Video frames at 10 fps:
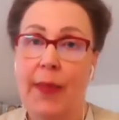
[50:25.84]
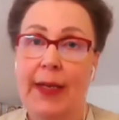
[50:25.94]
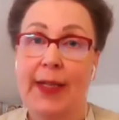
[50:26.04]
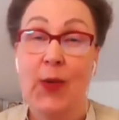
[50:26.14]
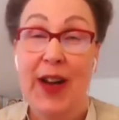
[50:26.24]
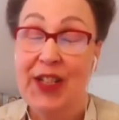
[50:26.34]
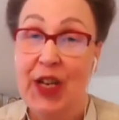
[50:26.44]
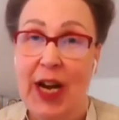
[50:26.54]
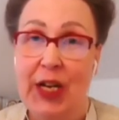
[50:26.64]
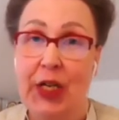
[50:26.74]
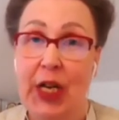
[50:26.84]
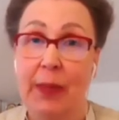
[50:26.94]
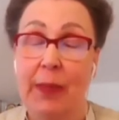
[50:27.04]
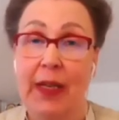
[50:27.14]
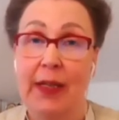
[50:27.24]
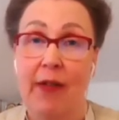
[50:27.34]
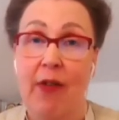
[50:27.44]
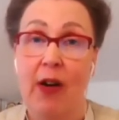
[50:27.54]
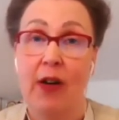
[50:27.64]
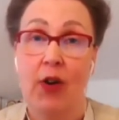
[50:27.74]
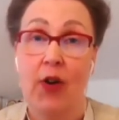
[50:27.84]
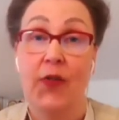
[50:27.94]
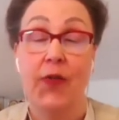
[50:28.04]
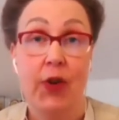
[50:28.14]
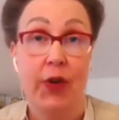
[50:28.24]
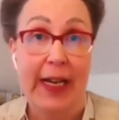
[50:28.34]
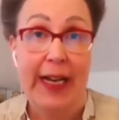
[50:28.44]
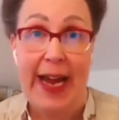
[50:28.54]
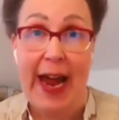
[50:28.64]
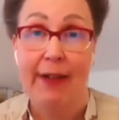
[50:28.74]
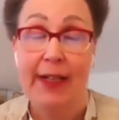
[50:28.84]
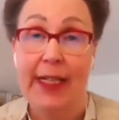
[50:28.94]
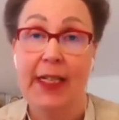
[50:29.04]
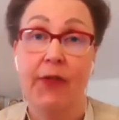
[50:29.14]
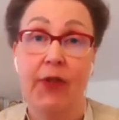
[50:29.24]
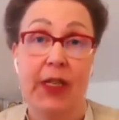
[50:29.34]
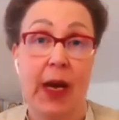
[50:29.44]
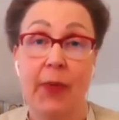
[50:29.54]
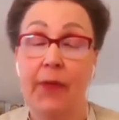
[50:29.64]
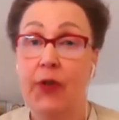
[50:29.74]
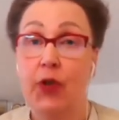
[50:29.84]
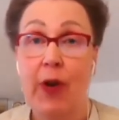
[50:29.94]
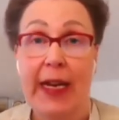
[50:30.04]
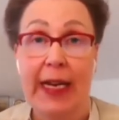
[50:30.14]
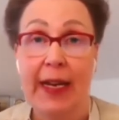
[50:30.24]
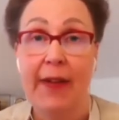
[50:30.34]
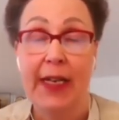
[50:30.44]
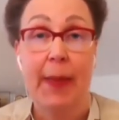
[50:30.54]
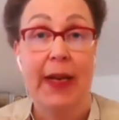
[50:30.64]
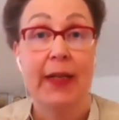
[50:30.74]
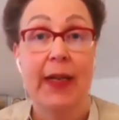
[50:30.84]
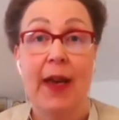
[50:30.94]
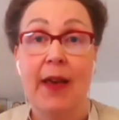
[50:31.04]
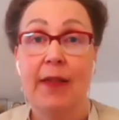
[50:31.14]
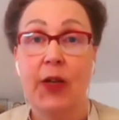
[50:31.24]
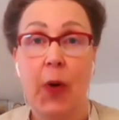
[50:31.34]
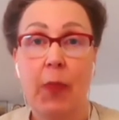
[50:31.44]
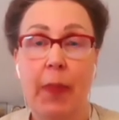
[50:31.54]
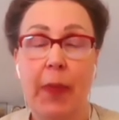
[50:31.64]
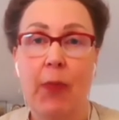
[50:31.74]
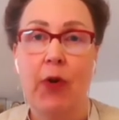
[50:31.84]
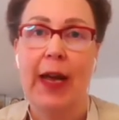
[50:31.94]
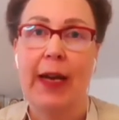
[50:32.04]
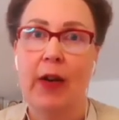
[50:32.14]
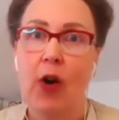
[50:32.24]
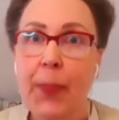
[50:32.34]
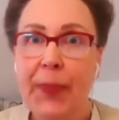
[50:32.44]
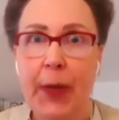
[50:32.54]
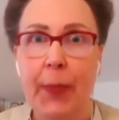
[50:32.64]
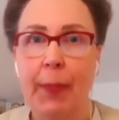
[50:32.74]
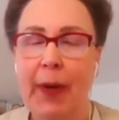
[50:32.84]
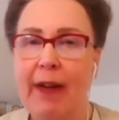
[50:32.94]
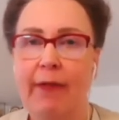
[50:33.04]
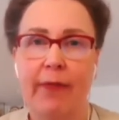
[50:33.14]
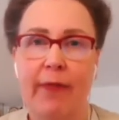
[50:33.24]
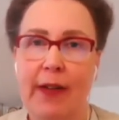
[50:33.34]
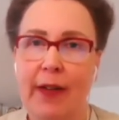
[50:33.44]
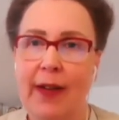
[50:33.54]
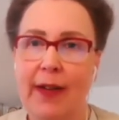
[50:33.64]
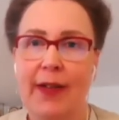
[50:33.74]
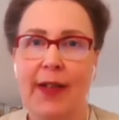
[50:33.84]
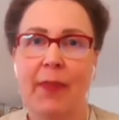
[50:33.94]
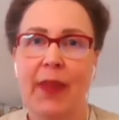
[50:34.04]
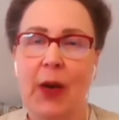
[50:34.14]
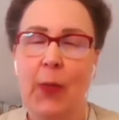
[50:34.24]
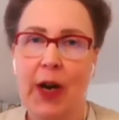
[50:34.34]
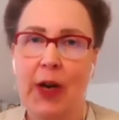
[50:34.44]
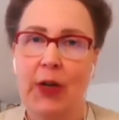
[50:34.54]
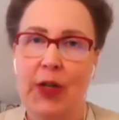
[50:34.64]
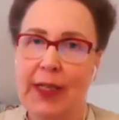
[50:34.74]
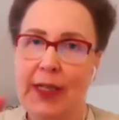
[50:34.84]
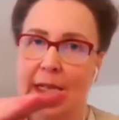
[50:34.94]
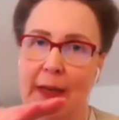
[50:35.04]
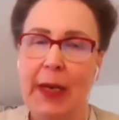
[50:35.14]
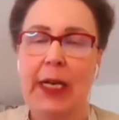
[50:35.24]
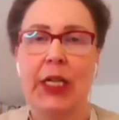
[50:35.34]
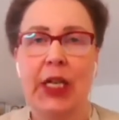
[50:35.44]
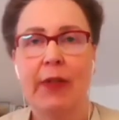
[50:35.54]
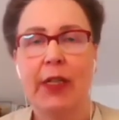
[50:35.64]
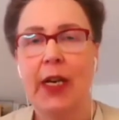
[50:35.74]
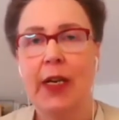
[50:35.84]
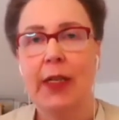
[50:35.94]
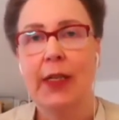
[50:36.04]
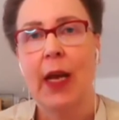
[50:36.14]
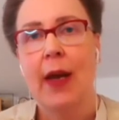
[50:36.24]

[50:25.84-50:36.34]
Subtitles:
It's quite challenging because there are a lot of non-linearities. For example, for training investment, there's probably more like an optimum level rather than something where you just see diminishing returns.